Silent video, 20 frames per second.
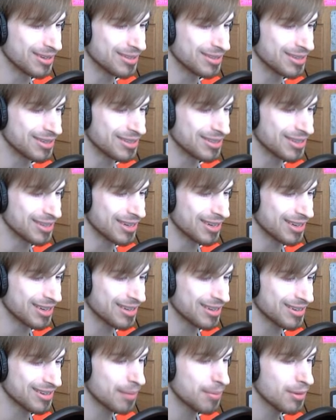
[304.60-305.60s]
It's like,
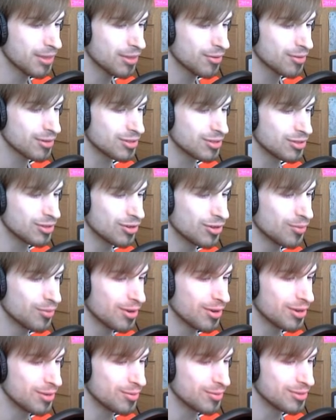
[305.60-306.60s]
I bet there is no
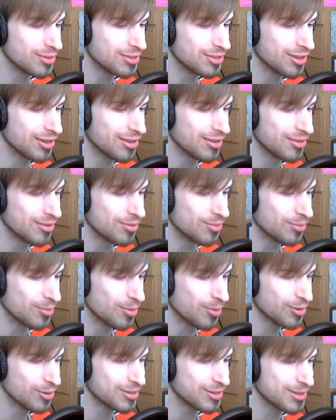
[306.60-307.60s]
one who has done
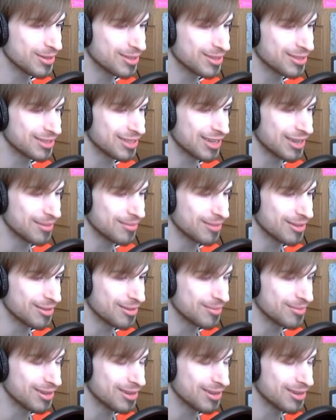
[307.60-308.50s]
worse at this game than